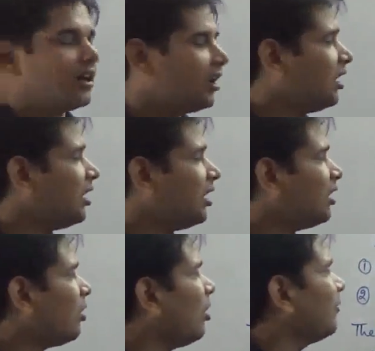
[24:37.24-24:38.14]

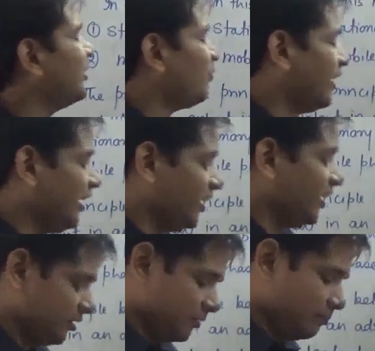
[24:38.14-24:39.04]
color of
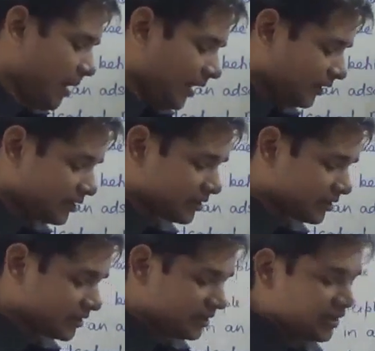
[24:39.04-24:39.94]
different
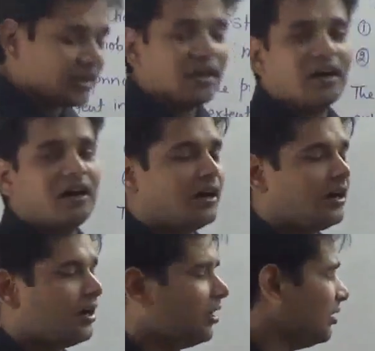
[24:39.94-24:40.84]
matters
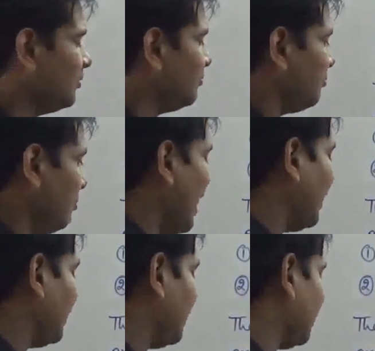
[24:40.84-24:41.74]

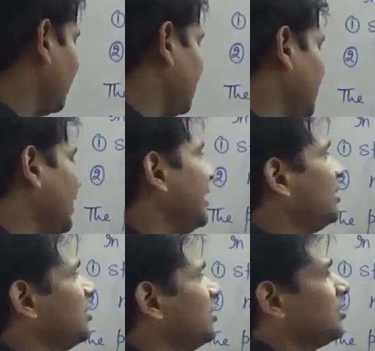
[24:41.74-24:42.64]
matter
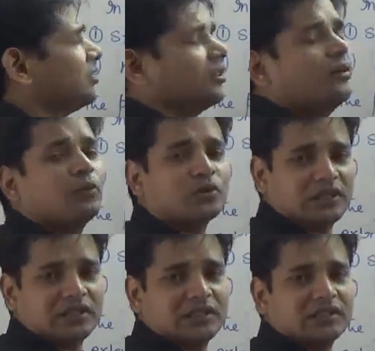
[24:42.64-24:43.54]
in the
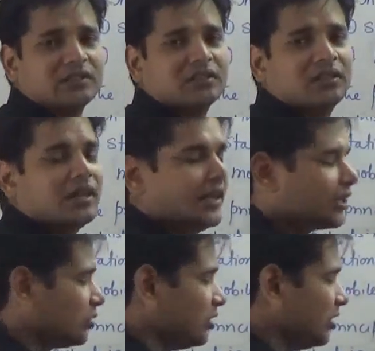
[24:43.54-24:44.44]
process.
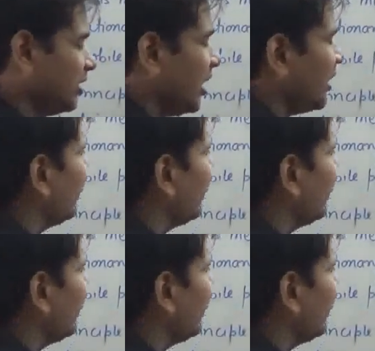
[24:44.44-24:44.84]
Actually, there are